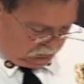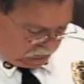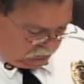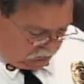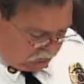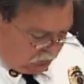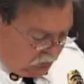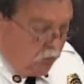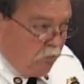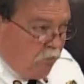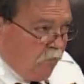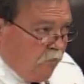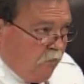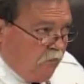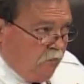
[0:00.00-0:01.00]
So
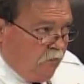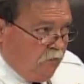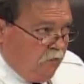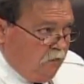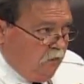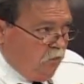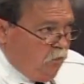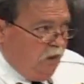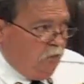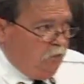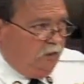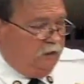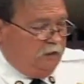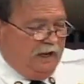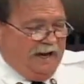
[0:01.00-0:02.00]
the way
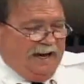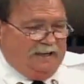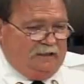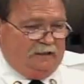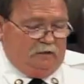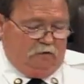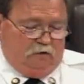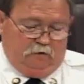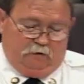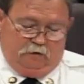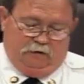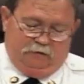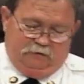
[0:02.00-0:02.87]
we got good